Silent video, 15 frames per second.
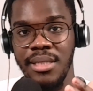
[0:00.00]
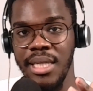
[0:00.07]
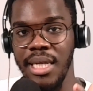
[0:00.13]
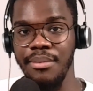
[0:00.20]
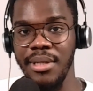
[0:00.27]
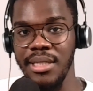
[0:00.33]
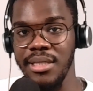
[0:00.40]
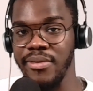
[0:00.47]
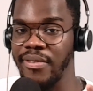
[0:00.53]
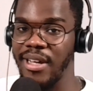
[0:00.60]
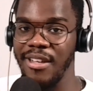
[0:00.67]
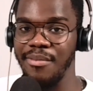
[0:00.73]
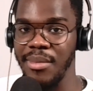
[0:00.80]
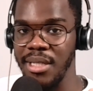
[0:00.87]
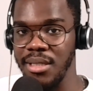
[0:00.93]
10 minutes,
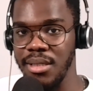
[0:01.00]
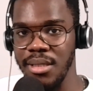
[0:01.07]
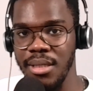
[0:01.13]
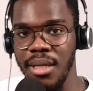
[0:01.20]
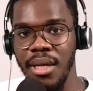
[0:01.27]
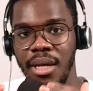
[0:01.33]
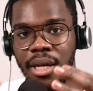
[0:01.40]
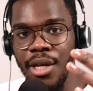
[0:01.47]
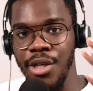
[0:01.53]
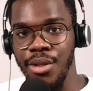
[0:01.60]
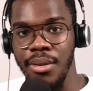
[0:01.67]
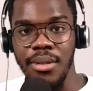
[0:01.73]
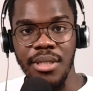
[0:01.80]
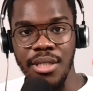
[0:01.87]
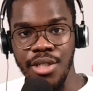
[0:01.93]
5 minutes.
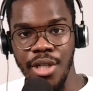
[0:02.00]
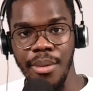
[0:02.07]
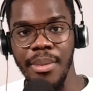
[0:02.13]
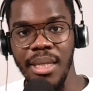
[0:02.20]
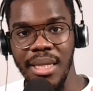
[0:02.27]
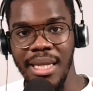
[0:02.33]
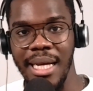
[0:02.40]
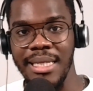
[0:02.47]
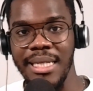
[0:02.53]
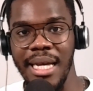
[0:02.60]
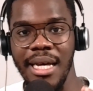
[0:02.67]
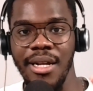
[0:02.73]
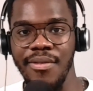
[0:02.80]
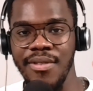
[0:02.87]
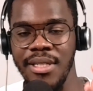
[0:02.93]
You determine that
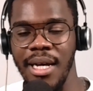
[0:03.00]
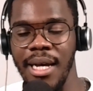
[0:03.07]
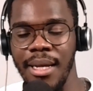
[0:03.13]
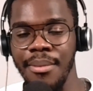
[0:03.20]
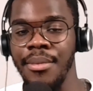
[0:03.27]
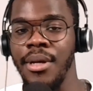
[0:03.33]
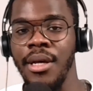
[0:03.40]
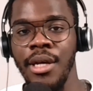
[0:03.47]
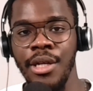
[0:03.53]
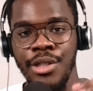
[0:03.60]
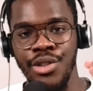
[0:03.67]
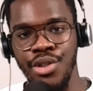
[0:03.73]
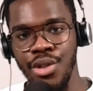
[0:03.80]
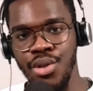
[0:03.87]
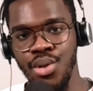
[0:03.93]
ahead of time.
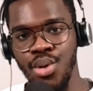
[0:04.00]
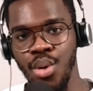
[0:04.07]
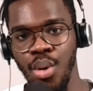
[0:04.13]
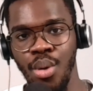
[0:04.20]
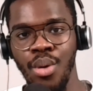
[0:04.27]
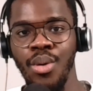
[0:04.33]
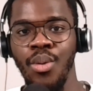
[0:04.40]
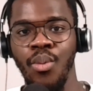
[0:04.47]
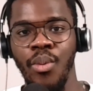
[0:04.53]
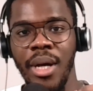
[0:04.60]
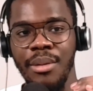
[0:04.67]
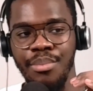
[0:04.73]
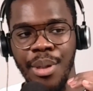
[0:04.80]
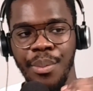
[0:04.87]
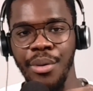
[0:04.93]
Just so
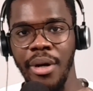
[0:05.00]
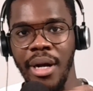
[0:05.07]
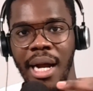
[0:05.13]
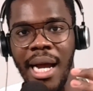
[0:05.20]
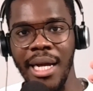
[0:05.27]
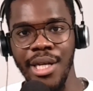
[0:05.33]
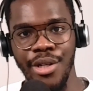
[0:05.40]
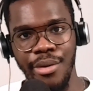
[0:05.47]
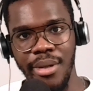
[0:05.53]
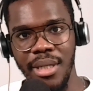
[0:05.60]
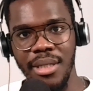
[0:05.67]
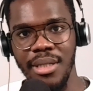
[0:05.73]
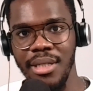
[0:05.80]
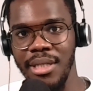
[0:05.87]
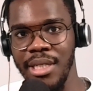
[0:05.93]
when people are
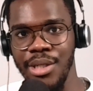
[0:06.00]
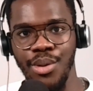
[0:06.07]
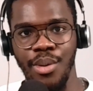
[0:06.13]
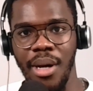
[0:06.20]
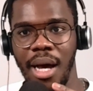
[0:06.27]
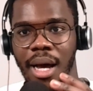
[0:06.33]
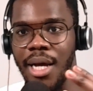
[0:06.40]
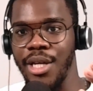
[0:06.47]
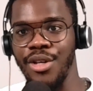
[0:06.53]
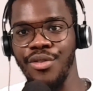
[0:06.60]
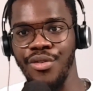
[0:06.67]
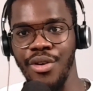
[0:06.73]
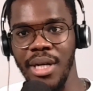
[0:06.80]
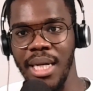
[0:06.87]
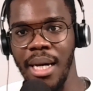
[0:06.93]
arguing, they don't argue
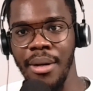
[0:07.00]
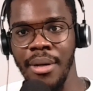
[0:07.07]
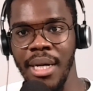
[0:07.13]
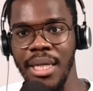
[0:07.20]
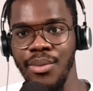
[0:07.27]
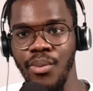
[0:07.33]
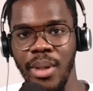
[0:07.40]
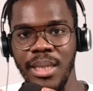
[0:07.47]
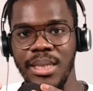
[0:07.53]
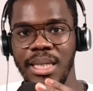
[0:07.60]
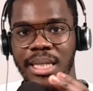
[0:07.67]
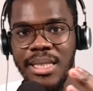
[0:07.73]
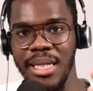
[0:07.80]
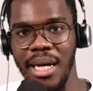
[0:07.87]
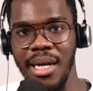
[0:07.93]
for an hour and waste the
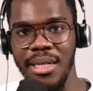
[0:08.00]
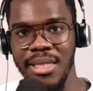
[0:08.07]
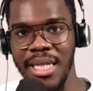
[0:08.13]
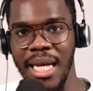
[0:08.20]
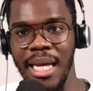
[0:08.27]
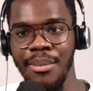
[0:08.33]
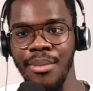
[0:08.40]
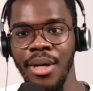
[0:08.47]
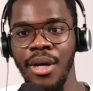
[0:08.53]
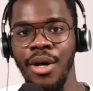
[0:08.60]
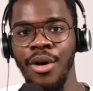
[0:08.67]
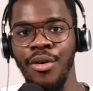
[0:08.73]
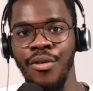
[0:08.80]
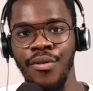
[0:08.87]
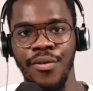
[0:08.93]
entire time
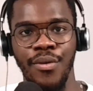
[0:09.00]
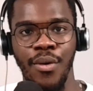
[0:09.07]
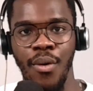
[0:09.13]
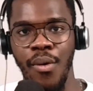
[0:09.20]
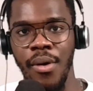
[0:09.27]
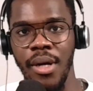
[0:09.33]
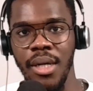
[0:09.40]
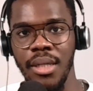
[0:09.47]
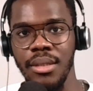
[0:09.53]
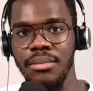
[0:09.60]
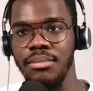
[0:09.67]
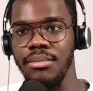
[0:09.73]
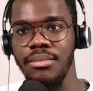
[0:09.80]
for